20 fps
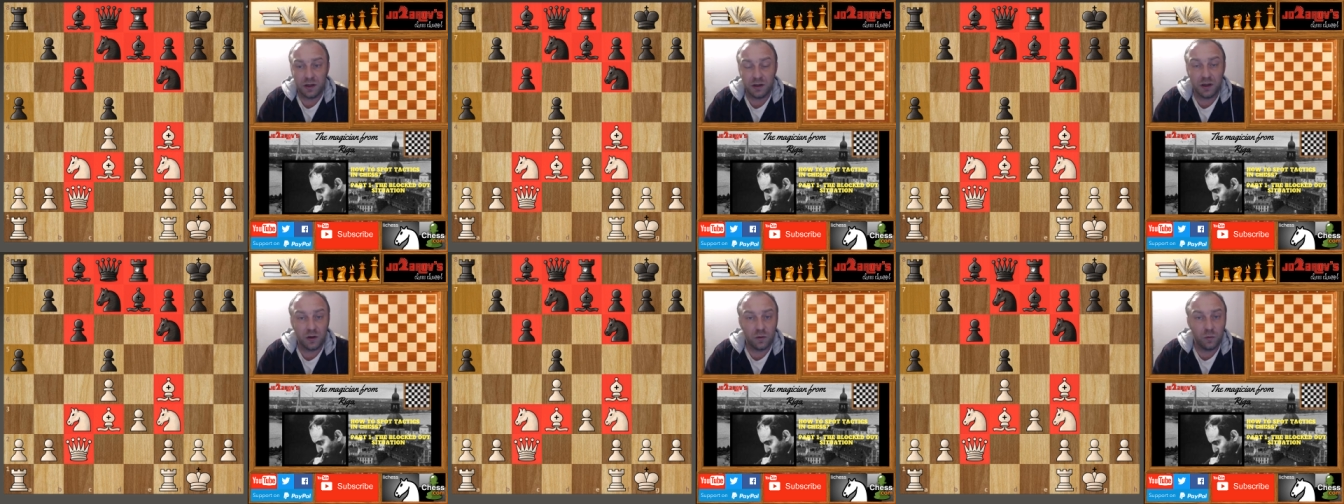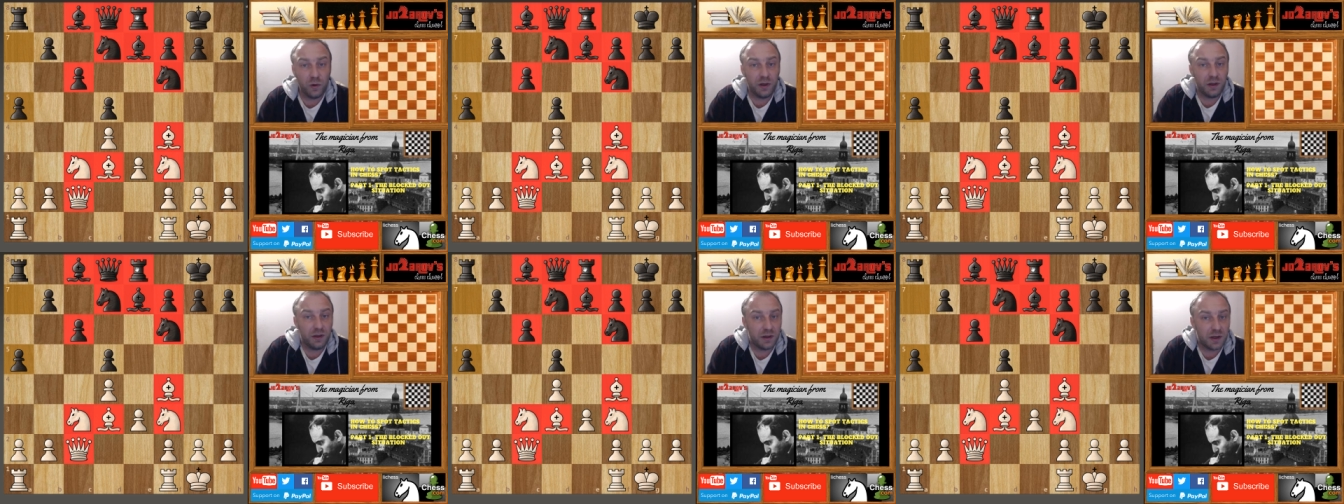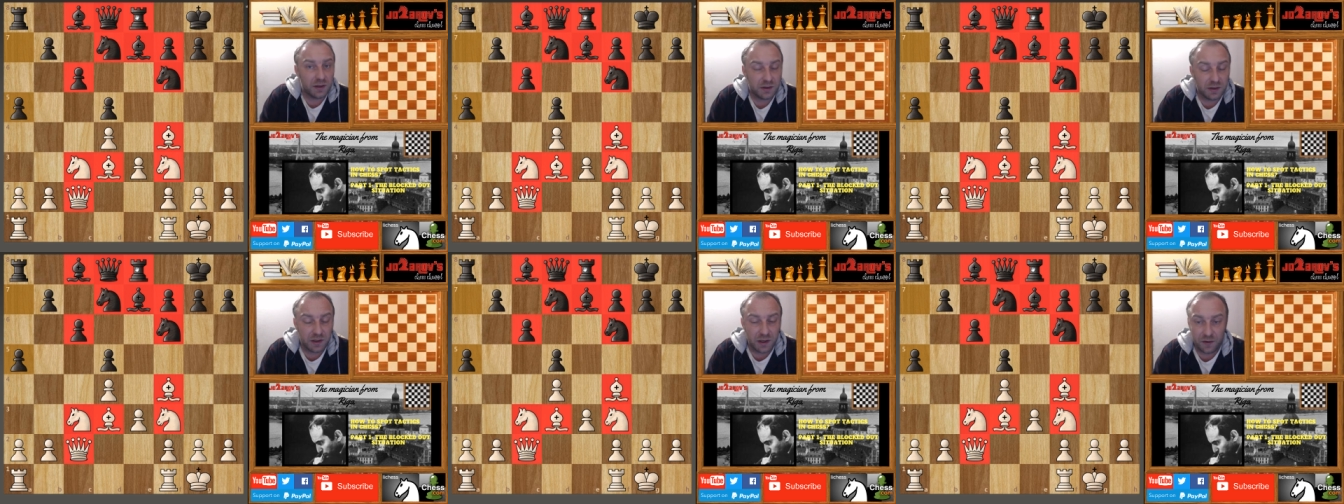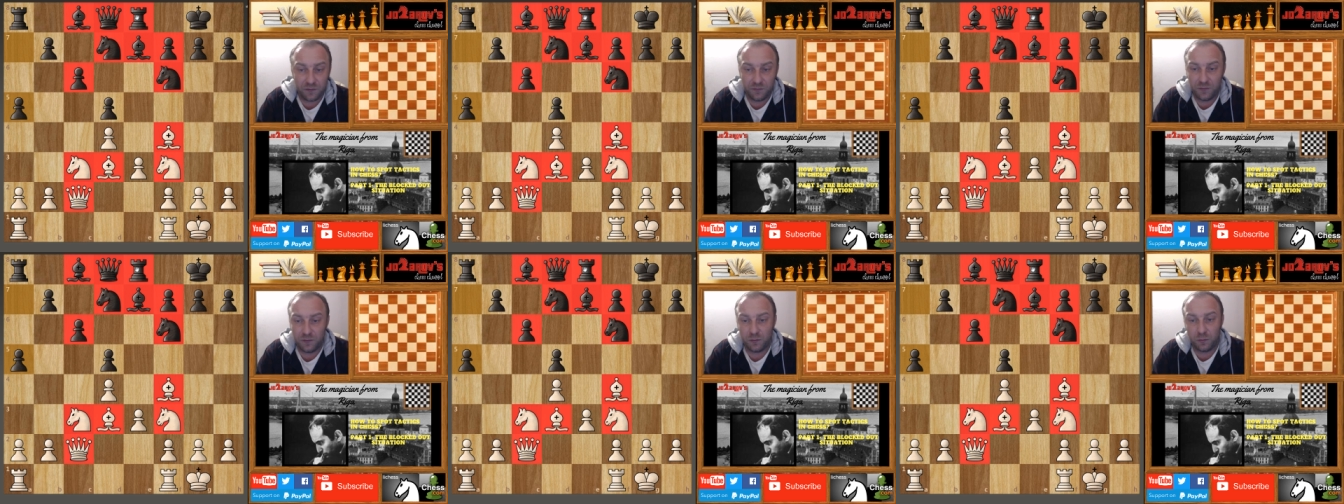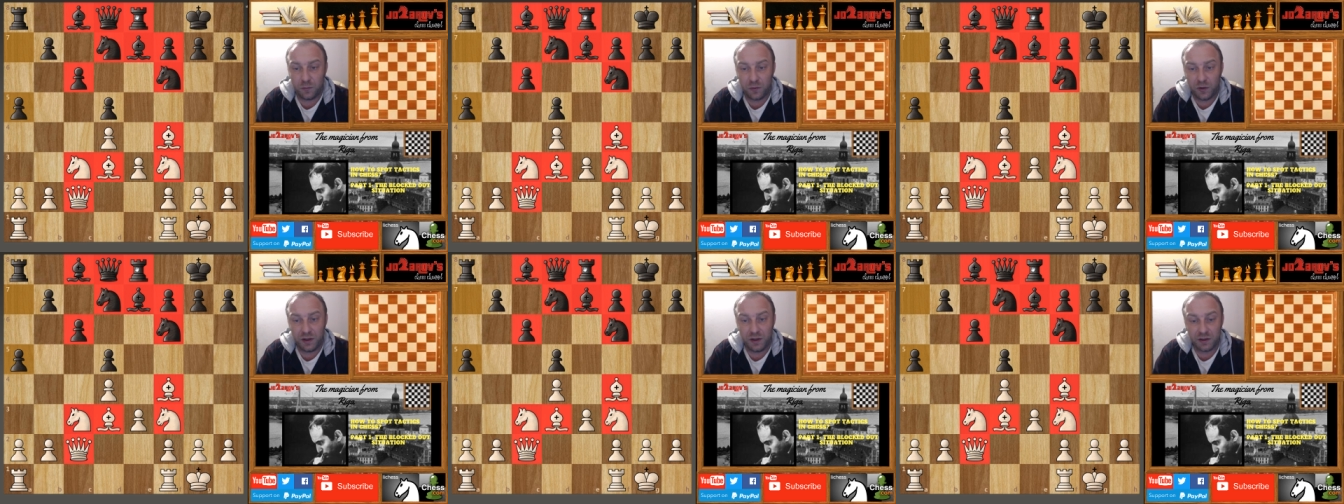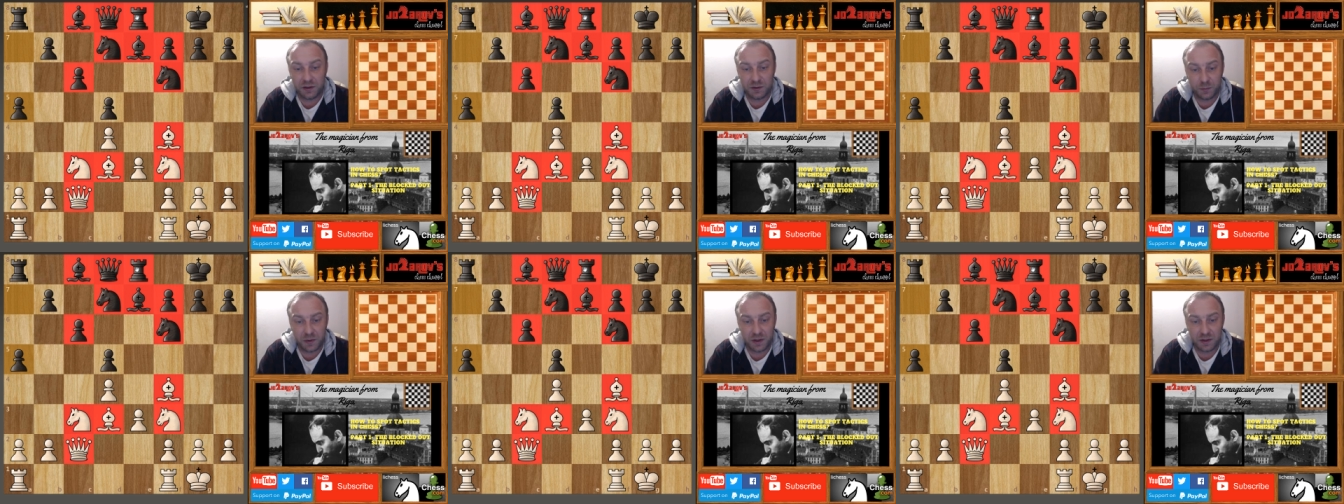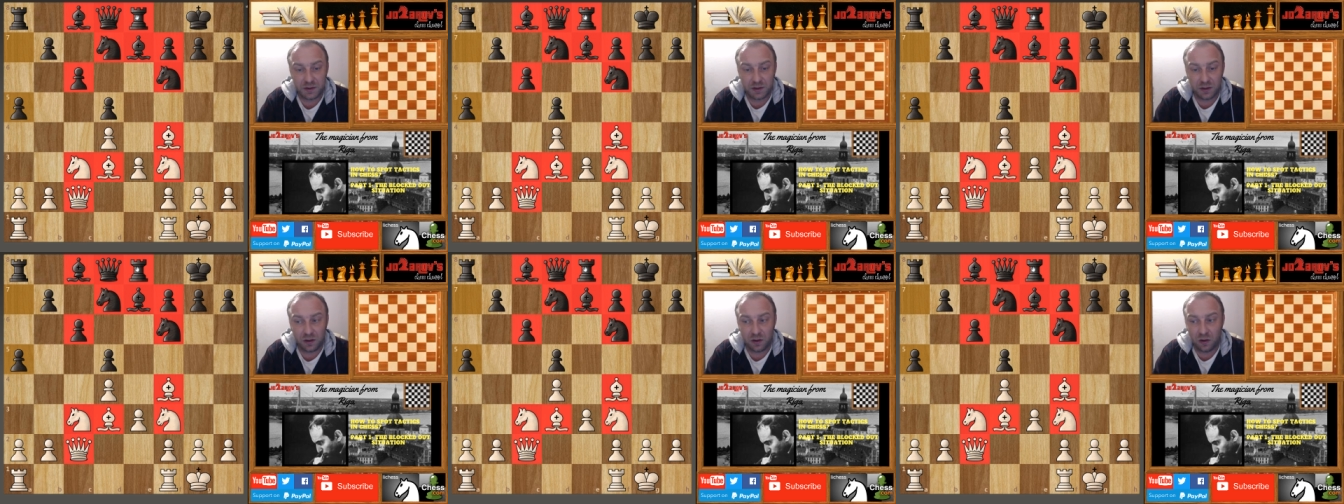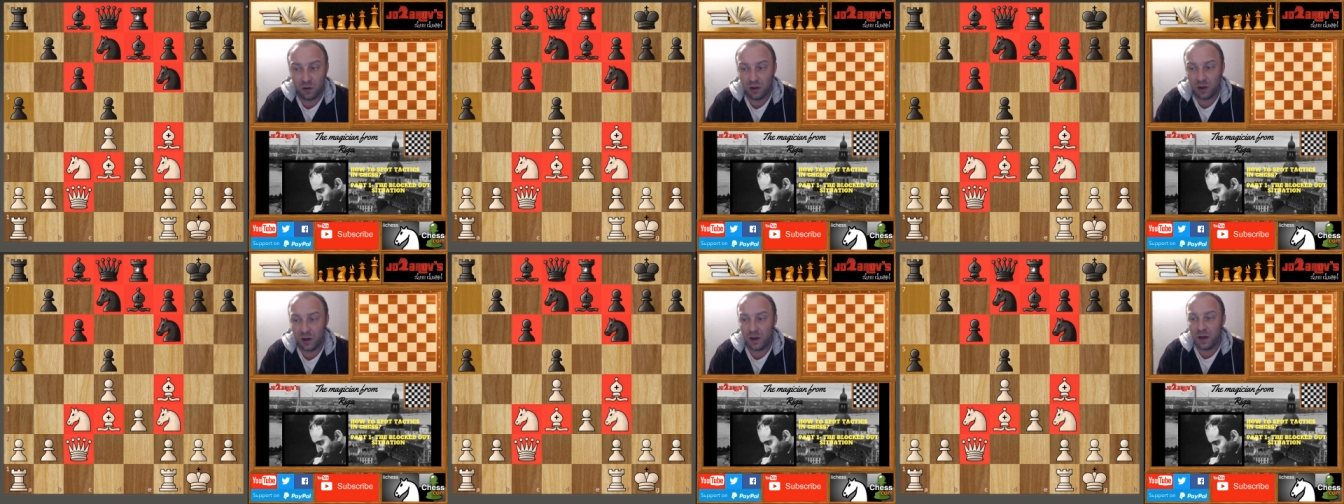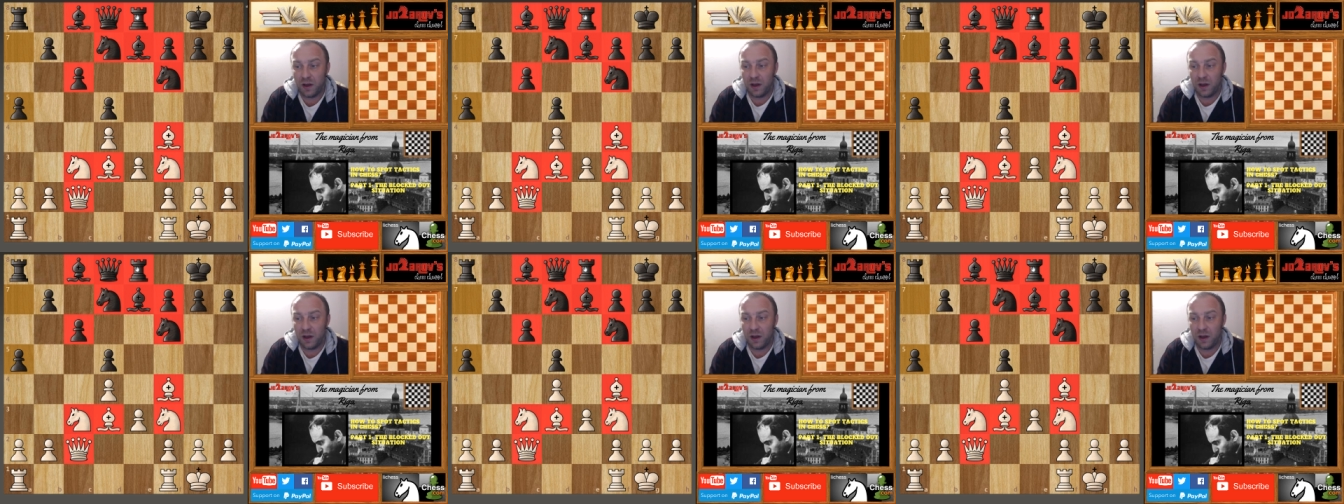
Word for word: the queen doesn't have breathing space at all